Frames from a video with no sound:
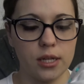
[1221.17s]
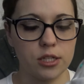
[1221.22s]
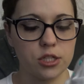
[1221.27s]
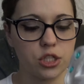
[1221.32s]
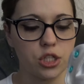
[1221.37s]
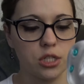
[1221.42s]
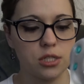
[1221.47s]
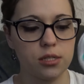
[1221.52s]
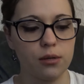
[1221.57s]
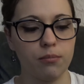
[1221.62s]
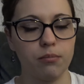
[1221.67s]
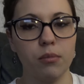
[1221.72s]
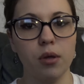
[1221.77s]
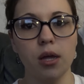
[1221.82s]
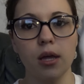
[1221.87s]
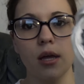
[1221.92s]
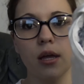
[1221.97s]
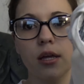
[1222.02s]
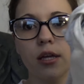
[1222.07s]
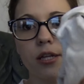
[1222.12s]
It's just a
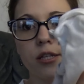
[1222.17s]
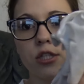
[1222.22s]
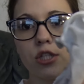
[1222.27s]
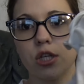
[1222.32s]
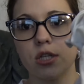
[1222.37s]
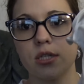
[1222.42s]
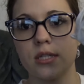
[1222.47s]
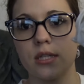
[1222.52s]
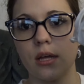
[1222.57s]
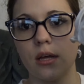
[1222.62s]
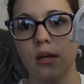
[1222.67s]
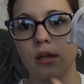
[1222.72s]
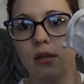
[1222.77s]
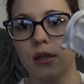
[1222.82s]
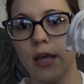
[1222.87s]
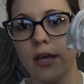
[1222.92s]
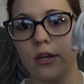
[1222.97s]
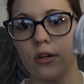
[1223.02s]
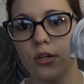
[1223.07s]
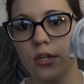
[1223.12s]
it's just the
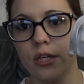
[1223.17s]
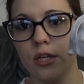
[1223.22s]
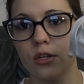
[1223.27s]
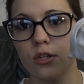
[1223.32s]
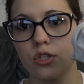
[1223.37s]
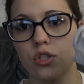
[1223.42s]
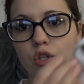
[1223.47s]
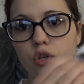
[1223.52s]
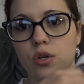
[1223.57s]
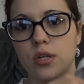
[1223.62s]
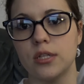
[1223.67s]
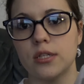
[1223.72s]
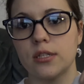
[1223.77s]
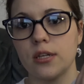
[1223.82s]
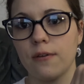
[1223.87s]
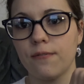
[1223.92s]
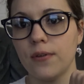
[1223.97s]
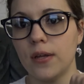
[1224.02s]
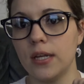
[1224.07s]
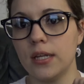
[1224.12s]
layer here so you can
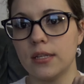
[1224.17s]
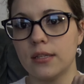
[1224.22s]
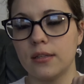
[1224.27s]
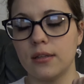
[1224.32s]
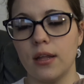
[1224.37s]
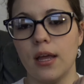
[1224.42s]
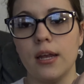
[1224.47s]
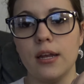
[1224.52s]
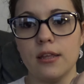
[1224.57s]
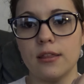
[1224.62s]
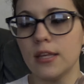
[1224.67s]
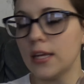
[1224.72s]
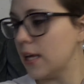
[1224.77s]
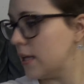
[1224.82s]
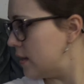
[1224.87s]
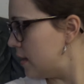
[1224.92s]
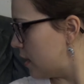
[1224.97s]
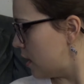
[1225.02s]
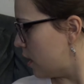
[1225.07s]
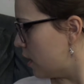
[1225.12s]
stuff any anything
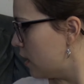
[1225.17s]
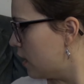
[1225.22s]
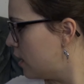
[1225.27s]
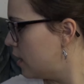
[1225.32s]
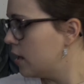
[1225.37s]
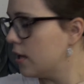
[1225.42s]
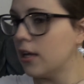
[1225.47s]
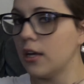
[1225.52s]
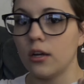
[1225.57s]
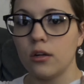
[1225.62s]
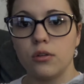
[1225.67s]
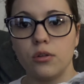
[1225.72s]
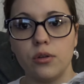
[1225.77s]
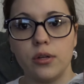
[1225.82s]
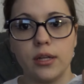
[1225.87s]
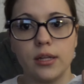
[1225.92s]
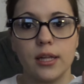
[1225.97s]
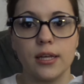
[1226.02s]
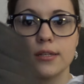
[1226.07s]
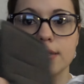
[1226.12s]
in there,
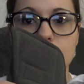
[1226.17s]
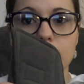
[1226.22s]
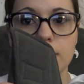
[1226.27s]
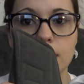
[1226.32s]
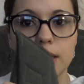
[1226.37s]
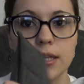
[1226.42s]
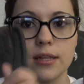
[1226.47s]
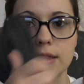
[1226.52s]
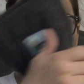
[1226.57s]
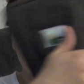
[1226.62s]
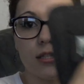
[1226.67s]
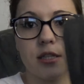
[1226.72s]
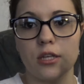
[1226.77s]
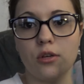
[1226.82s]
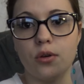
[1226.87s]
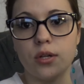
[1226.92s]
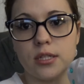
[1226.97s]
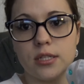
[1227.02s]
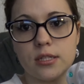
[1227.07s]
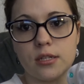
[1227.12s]
including like something like this that
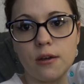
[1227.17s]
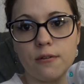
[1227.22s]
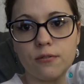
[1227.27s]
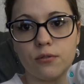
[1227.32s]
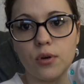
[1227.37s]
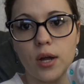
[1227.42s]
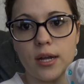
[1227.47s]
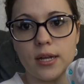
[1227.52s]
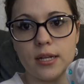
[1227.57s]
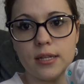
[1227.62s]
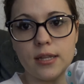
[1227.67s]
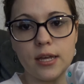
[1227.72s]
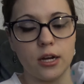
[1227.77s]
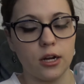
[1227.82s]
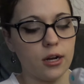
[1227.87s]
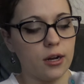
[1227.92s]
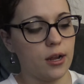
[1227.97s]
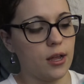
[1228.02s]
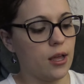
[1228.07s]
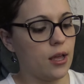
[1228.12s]
you can stuff right in
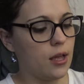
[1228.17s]
there.